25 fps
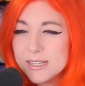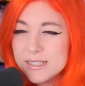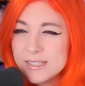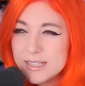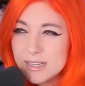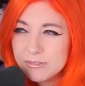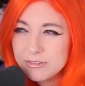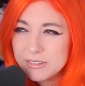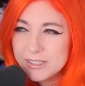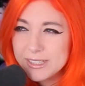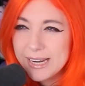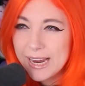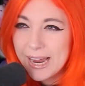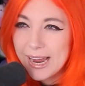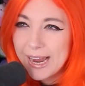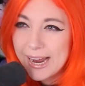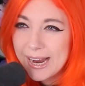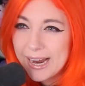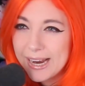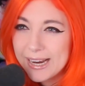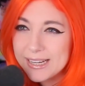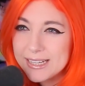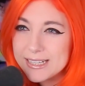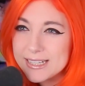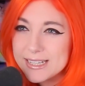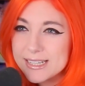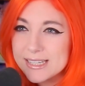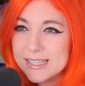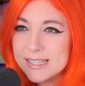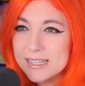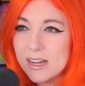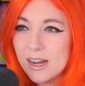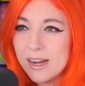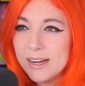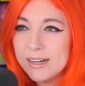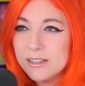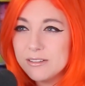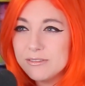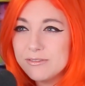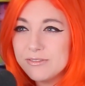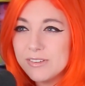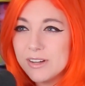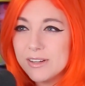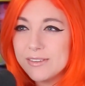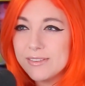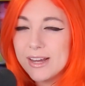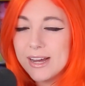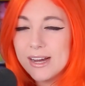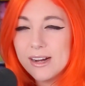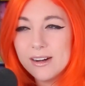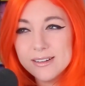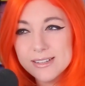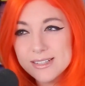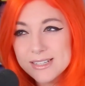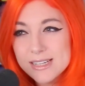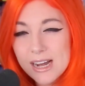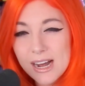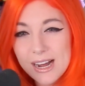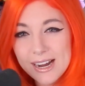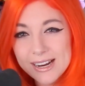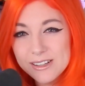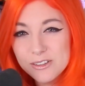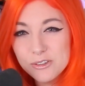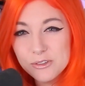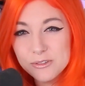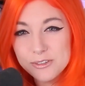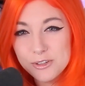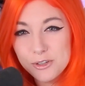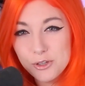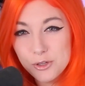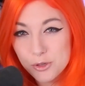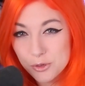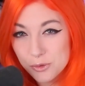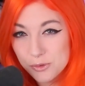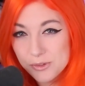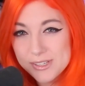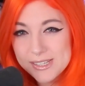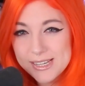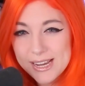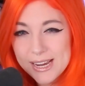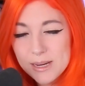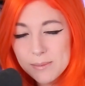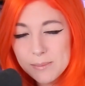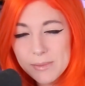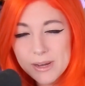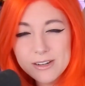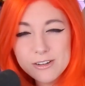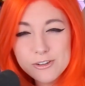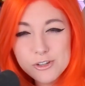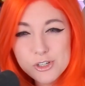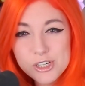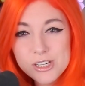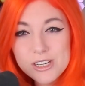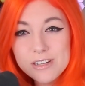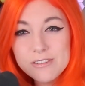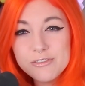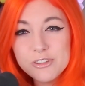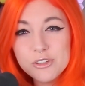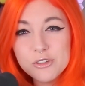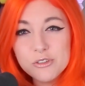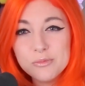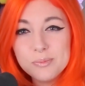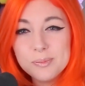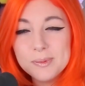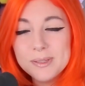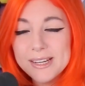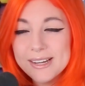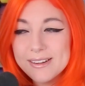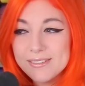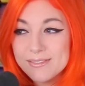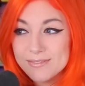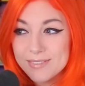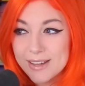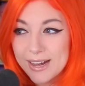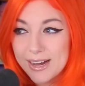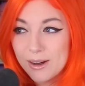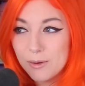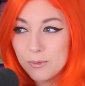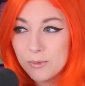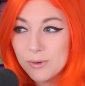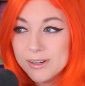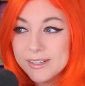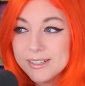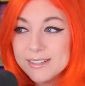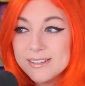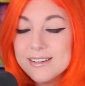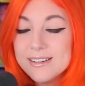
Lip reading: definitely has kind of that Untitled Goose Game energy if you've played that one.